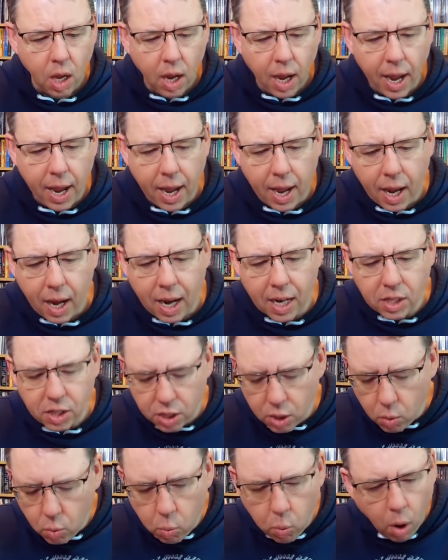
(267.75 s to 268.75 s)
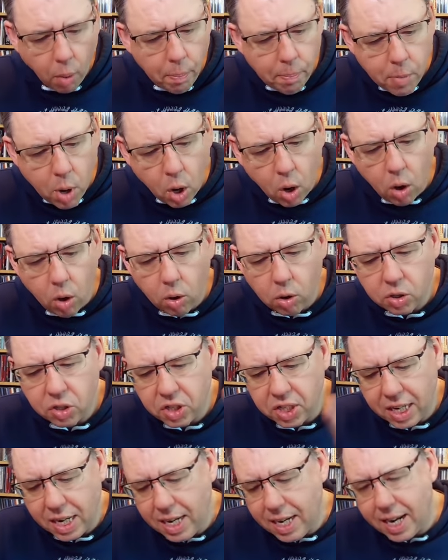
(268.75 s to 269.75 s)
Let's do one more
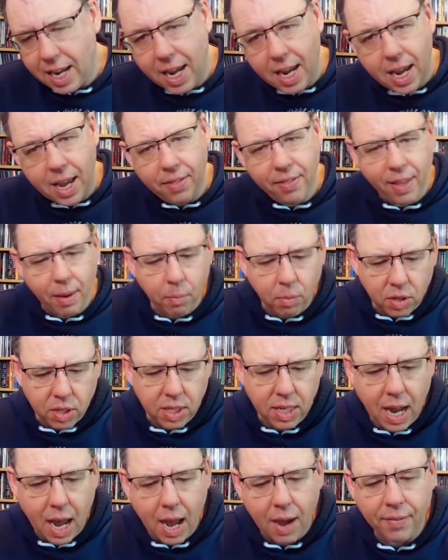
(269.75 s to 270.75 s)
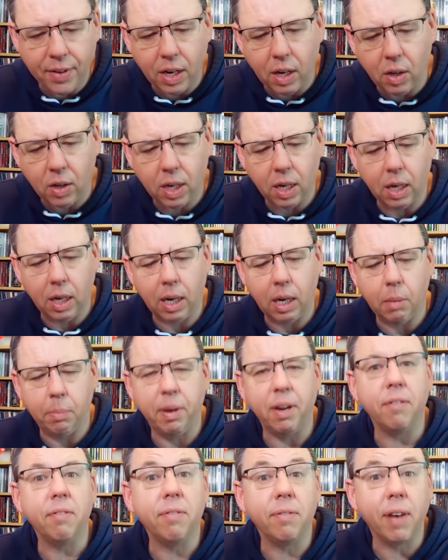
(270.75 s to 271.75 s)
CD and then we'll start having a look at a little
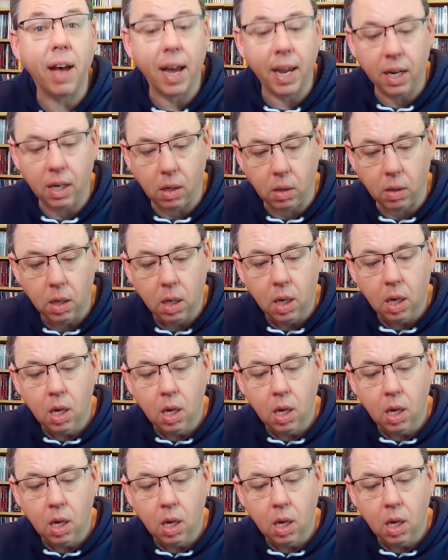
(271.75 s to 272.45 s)
bit of vinyl.